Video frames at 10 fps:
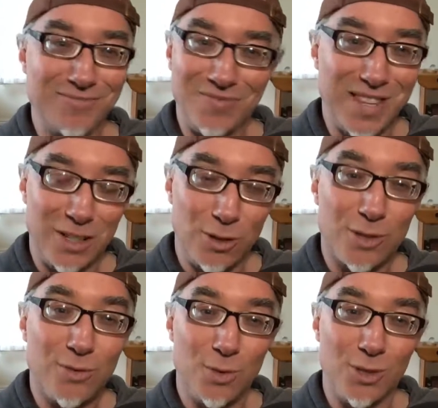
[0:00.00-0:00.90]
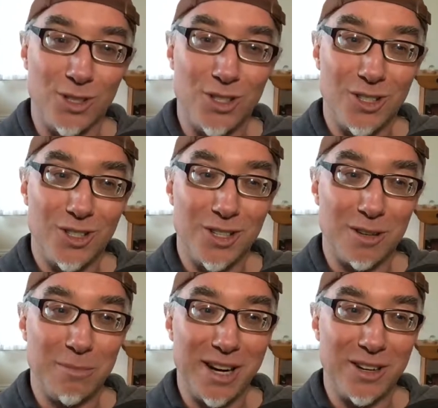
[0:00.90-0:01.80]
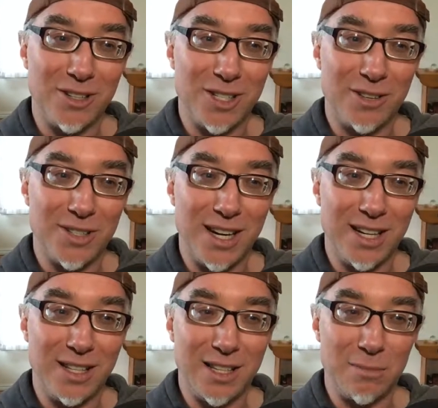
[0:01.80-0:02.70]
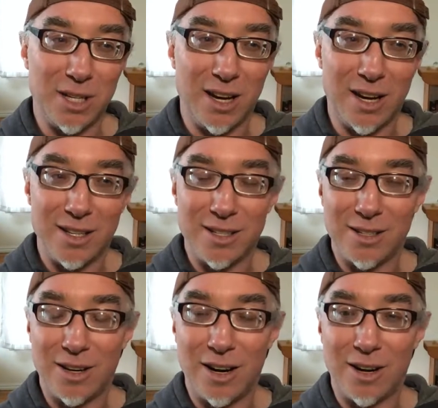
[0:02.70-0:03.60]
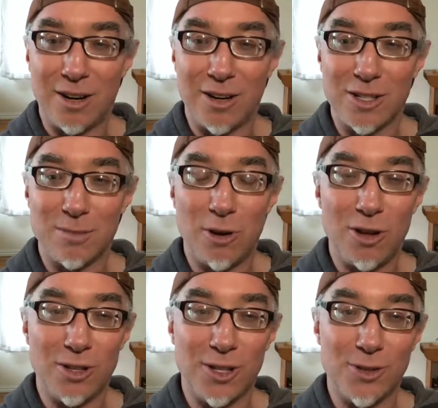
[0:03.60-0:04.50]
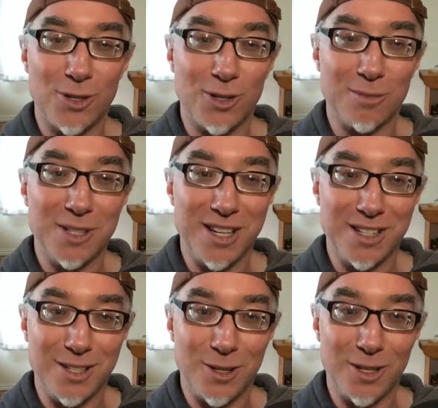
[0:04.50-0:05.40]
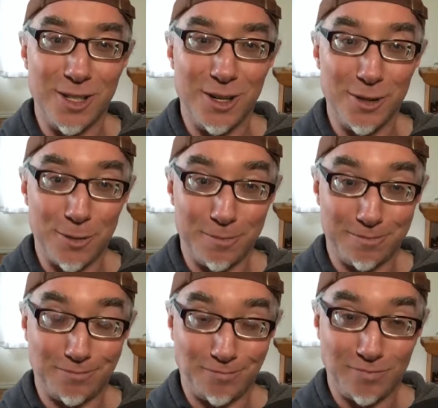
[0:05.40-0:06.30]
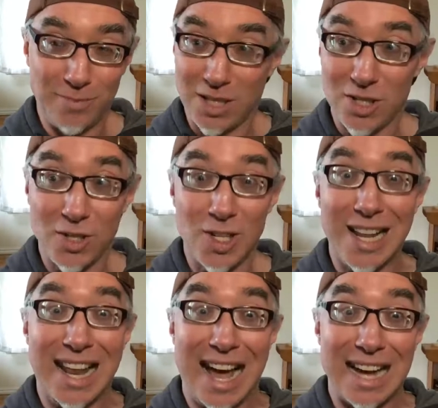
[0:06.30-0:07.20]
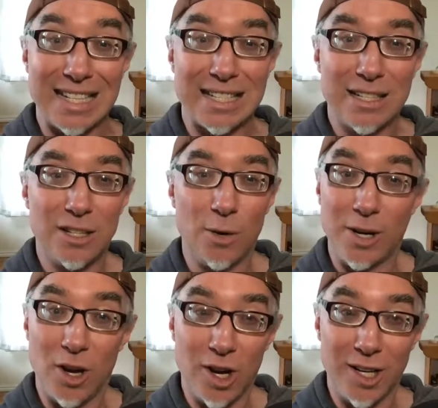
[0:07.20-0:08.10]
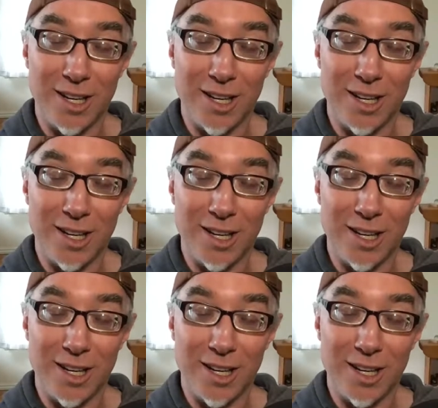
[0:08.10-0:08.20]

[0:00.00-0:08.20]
it looks foolish to compare yourself to anything beyond our small little circumstances on the earth, because there's a lot going on.